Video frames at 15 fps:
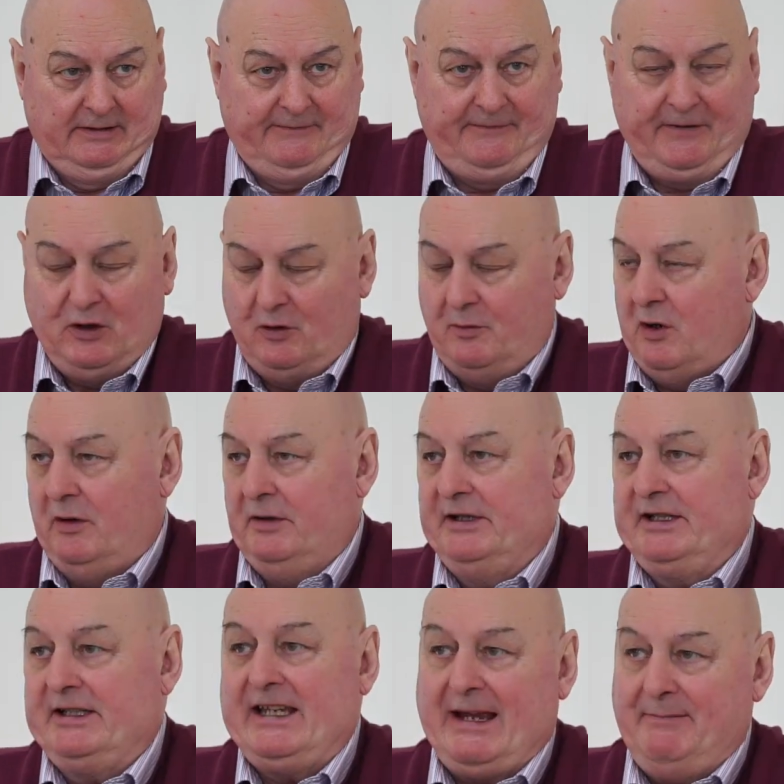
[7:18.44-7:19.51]
film on
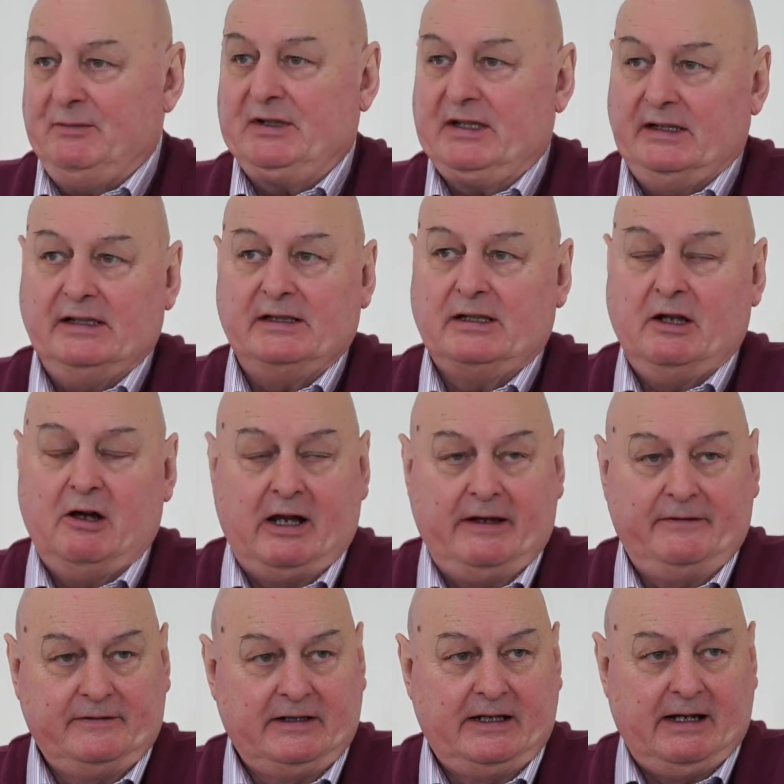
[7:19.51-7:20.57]
Samson's
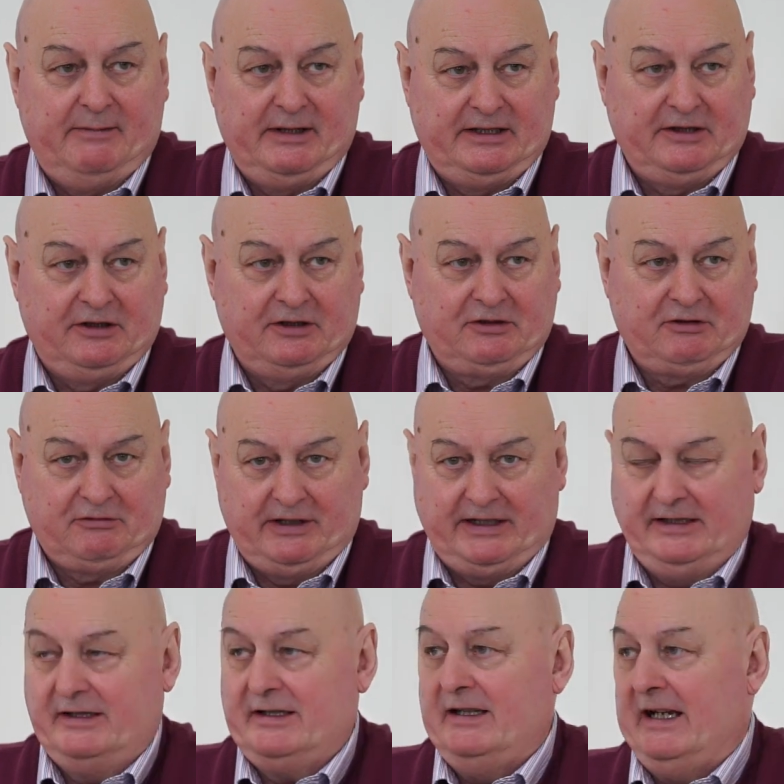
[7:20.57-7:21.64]
life coming to the
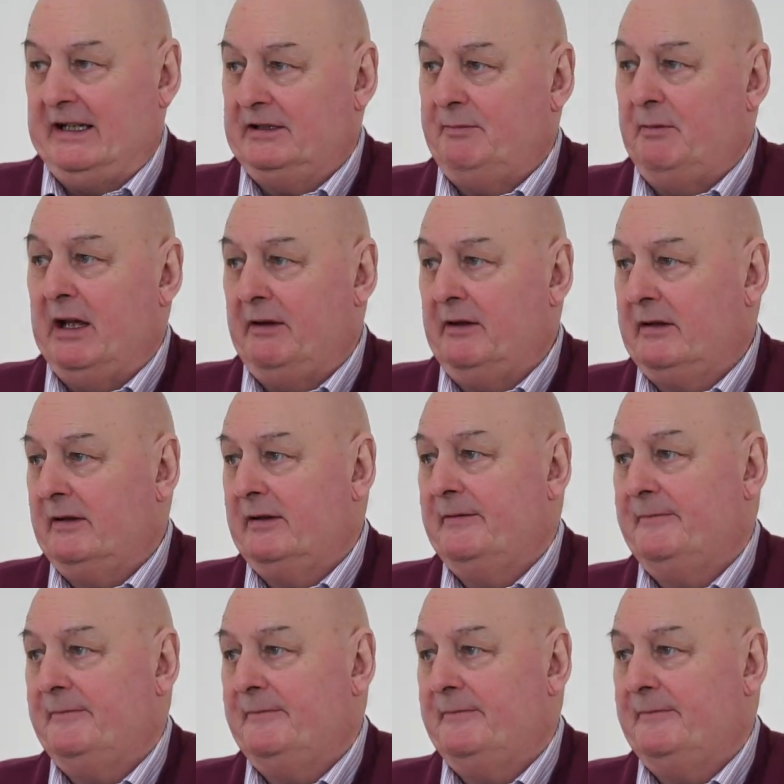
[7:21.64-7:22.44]
screens next month,